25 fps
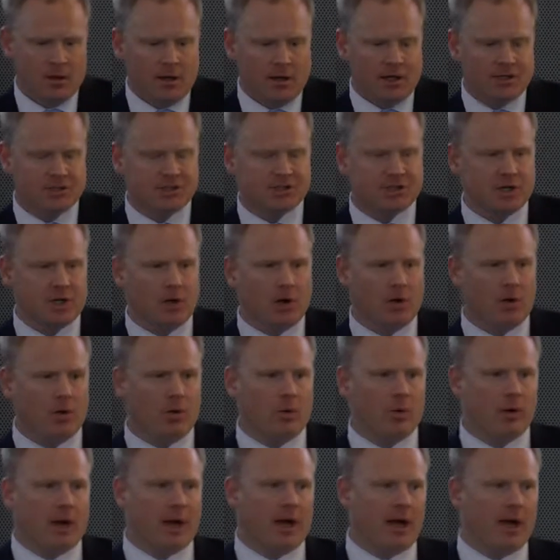And
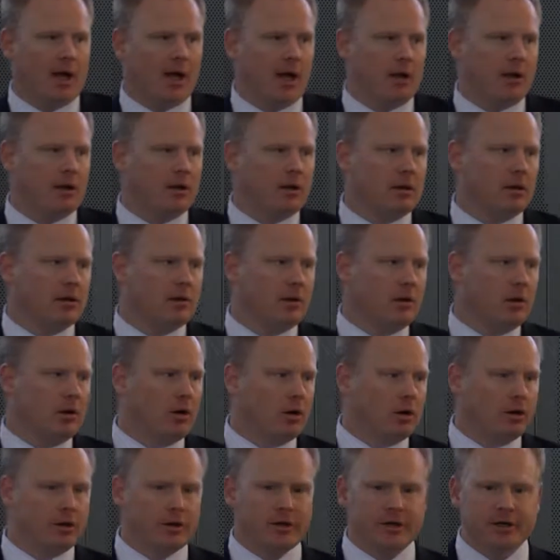so
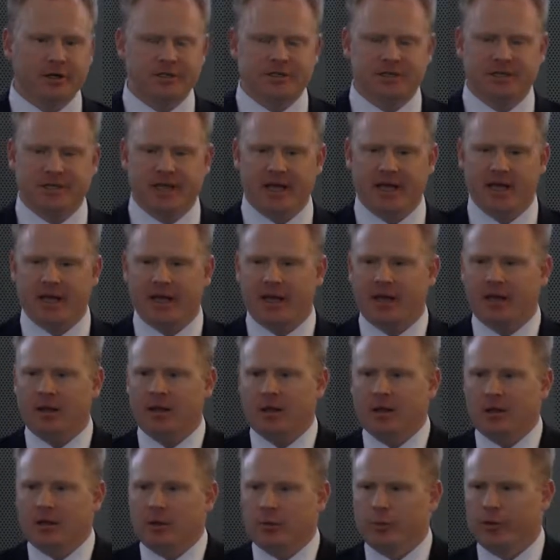earlier
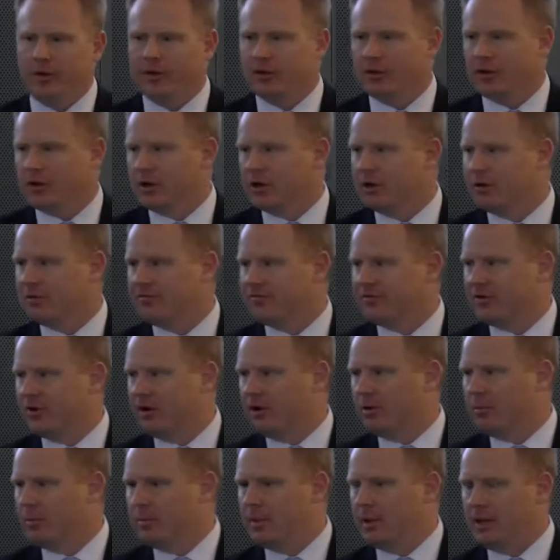today, we learned
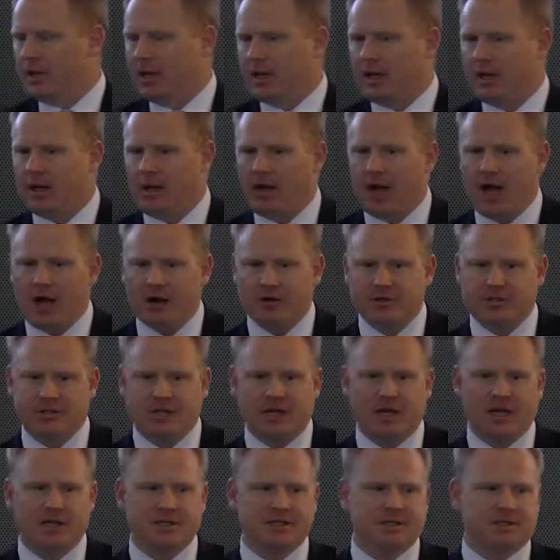from
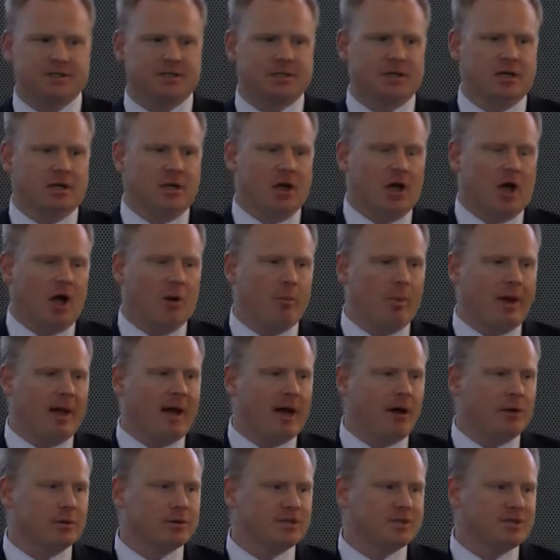Akratas
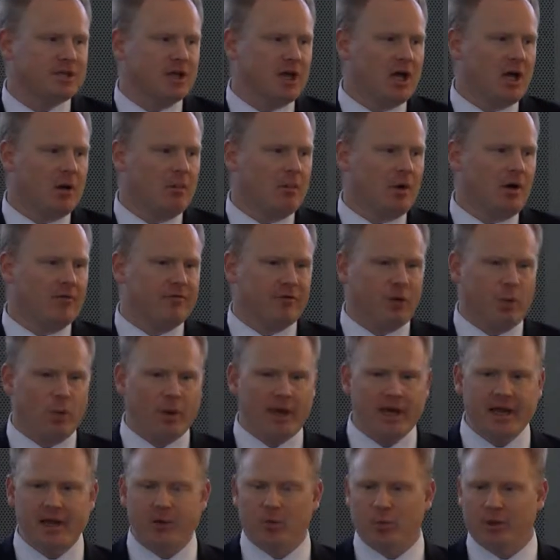about some of the
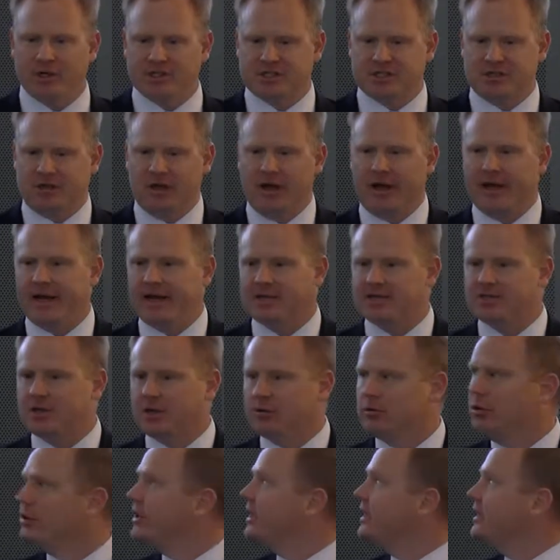way in which clients
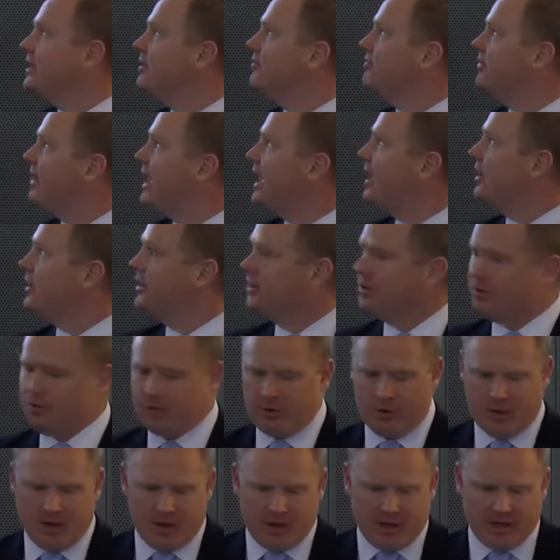are looking at
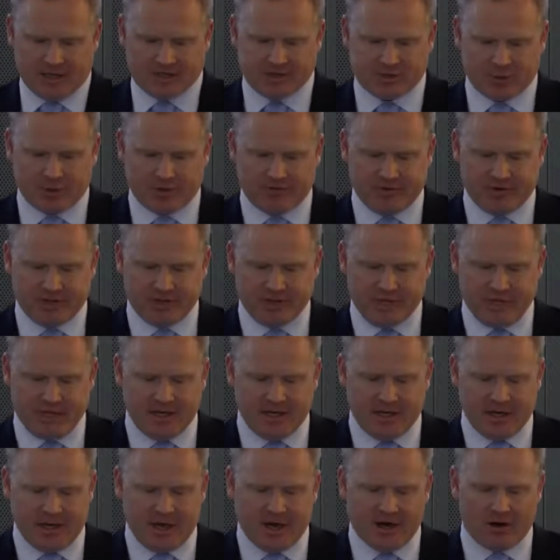value as sort of a
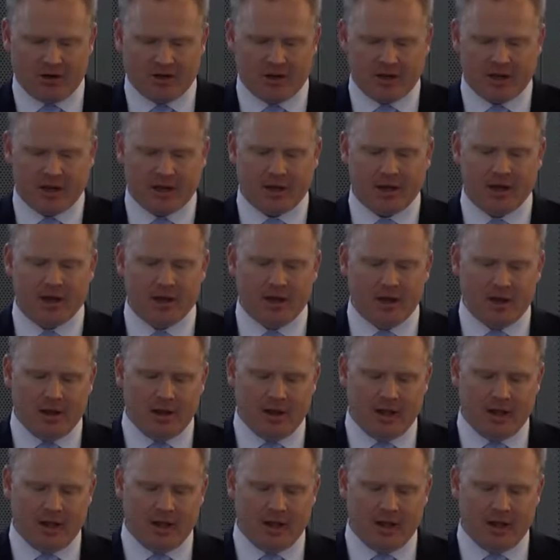needed area.